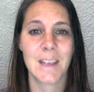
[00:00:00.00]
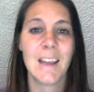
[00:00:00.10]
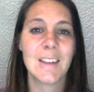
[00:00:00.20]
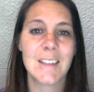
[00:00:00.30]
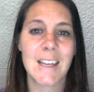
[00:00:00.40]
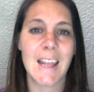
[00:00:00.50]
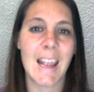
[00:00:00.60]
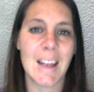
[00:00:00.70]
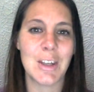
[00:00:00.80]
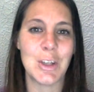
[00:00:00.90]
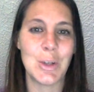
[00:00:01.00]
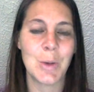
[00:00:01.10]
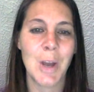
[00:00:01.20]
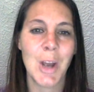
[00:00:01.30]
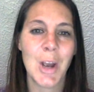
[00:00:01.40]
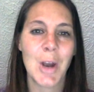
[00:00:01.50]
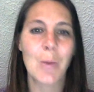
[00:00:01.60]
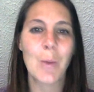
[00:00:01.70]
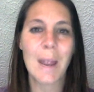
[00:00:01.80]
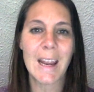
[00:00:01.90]
Today, as you
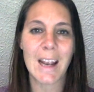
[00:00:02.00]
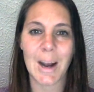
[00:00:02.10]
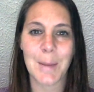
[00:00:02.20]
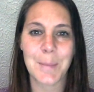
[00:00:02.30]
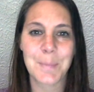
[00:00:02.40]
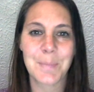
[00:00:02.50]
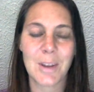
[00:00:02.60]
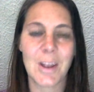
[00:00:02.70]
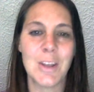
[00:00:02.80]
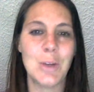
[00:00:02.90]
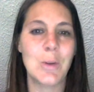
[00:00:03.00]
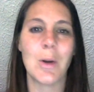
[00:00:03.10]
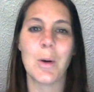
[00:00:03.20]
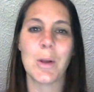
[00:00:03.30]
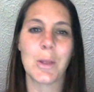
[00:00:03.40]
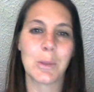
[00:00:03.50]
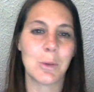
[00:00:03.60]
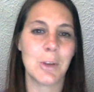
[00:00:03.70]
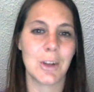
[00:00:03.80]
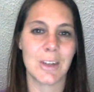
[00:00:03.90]
wake up and you go
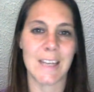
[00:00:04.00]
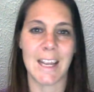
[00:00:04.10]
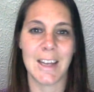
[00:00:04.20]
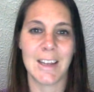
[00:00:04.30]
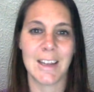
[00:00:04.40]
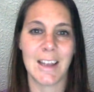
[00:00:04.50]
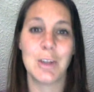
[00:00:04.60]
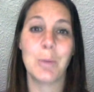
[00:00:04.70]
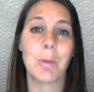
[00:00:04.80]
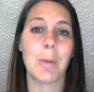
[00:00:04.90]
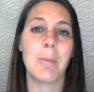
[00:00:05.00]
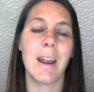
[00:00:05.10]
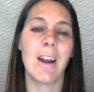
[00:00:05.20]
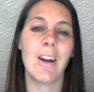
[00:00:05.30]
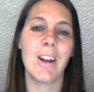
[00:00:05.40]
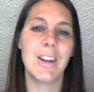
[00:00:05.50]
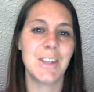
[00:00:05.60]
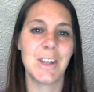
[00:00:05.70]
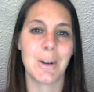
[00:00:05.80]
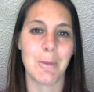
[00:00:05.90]
through your day, as you prepare
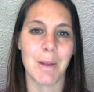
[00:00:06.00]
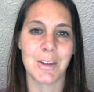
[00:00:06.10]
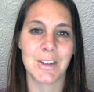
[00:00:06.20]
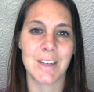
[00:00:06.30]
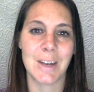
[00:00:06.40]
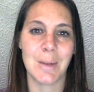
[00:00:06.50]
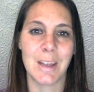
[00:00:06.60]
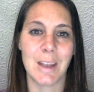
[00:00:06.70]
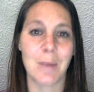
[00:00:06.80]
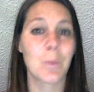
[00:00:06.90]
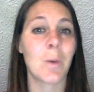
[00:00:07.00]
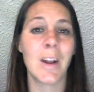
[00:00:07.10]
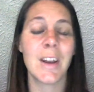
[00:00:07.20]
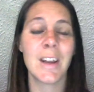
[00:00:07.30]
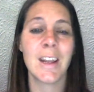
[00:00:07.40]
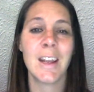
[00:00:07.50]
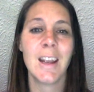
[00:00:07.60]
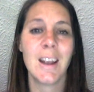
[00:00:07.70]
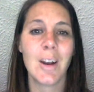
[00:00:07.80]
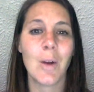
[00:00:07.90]
into your Mother's Day weekend,
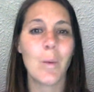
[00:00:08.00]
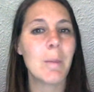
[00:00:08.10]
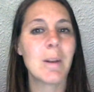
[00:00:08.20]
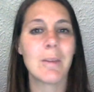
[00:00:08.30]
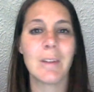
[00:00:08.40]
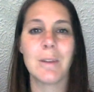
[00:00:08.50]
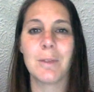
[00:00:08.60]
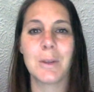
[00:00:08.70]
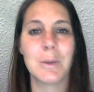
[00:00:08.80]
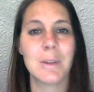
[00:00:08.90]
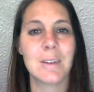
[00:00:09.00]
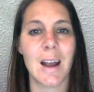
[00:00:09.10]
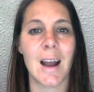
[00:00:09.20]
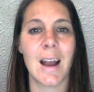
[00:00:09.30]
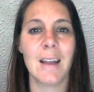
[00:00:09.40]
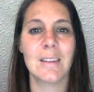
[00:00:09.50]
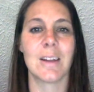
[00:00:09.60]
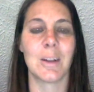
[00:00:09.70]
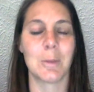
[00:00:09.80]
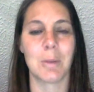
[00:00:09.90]
women of influence, I
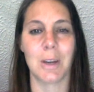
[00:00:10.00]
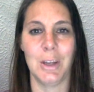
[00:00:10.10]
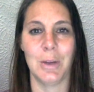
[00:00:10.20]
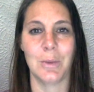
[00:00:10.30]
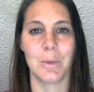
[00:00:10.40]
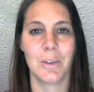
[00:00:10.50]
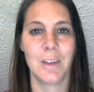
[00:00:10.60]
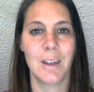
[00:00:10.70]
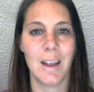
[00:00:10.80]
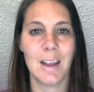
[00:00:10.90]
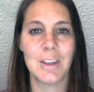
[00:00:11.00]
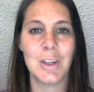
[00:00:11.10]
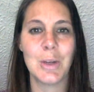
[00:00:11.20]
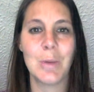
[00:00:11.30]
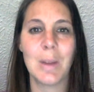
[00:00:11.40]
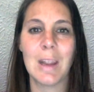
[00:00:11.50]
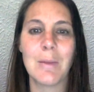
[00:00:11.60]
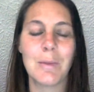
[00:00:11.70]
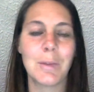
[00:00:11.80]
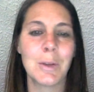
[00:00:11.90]
celebrate you. As you
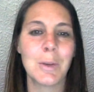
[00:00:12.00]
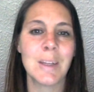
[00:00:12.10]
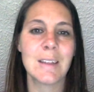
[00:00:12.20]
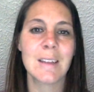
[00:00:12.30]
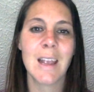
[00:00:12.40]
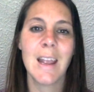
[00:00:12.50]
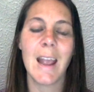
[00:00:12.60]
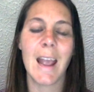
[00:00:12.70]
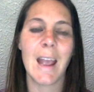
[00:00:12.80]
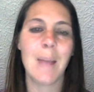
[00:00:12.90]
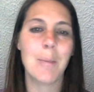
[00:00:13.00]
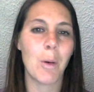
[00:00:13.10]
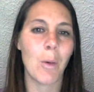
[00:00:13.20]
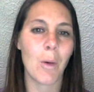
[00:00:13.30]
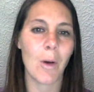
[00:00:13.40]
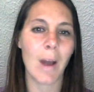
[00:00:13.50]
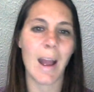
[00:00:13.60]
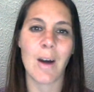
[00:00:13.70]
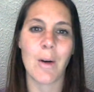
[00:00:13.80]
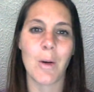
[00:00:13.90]
influence and pour
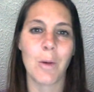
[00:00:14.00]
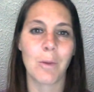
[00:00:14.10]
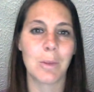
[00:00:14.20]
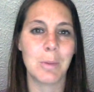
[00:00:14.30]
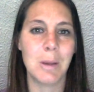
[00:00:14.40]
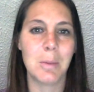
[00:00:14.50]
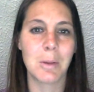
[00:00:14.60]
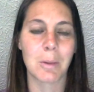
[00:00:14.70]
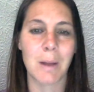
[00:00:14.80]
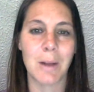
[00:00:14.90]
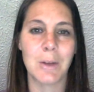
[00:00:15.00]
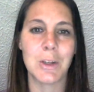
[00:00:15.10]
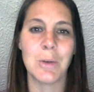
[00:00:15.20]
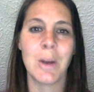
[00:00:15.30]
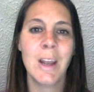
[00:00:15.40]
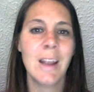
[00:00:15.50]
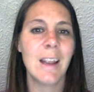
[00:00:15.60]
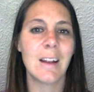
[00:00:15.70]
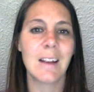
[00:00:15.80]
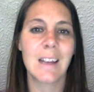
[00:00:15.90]
out over the people around you
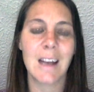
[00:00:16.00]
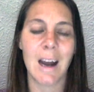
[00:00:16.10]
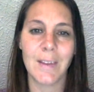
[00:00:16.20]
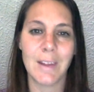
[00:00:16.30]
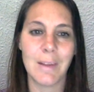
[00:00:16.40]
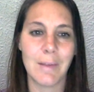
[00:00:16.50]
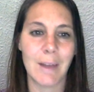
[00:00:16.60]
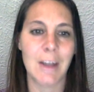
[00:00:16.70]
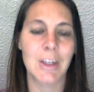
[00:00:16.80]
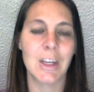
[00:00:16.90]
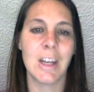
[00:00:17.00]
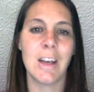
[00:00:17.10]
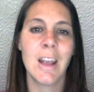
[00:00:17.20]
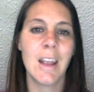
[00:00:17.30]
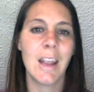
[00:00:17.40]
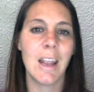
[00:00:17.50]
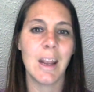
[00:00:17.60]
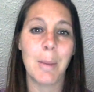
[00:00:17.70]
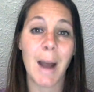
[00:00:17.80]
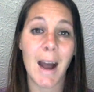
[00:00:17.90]
in a godly fashion, in
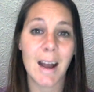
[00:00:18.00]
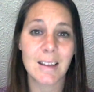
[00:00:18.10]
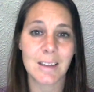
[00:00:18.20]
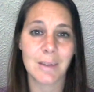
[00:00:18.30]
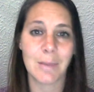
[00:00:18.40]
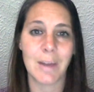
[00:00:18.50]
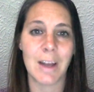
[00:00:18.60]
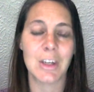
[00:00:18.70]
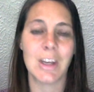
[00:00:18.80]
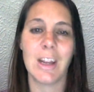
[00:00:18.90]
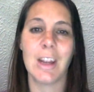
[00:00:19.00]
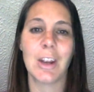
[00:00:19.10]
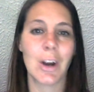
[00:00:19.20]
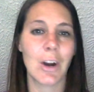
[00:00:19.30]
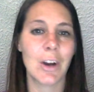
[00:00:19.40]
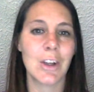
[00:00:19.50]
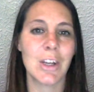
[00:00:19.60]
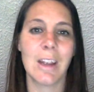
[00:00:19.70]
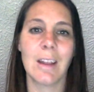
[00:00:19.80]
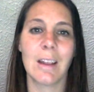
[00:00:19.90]
a positive fashion,
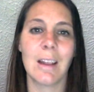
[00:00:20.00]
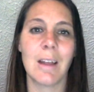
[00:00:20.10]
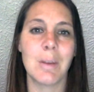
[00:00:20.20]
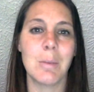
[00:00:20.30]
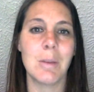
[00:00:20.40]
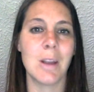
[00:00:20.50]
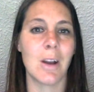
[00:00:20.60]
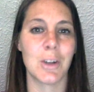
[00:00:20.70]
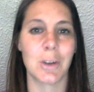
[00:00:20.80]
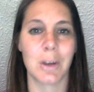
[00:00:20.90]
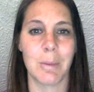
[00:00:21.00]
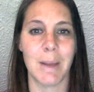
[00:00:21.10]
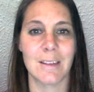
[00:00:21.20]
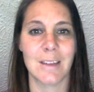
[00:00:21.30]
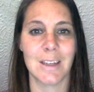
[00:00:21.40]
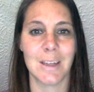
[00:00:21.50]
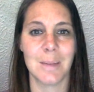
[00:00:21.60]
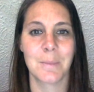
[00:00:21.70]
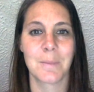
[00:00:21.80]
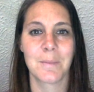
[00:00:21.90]
encouraging and loving beyond your capacity.
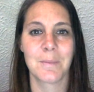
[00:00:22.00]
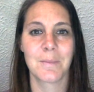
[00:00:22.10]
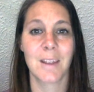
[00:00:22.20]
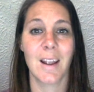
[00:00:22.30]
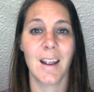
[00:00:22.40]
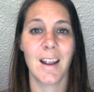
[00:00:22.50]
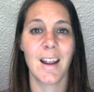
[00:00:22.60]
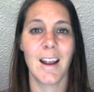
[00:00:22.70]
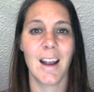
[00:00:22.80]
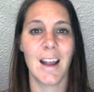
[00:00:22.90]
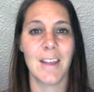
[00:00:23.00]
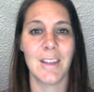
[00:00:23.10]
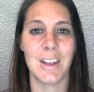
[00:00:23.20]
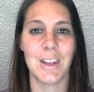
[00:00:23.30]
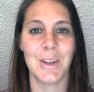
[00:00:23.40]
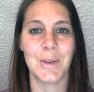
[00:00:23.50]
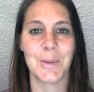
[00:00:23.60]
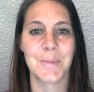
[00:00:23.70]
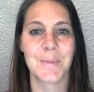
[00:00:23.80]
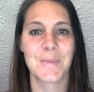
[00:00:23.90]
I thank you
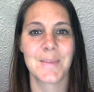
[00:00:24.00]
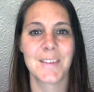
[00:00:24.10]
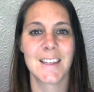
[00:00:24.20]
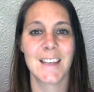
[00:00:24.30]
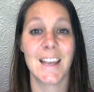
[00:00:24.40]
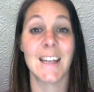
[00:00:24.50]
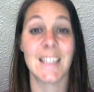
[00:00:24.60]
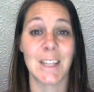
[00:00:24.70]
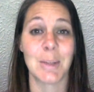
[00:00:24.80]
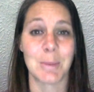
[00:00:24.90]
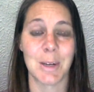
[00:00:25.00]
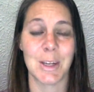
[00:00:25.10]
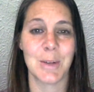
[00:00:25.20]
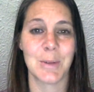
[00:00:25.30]
and I celebrate you.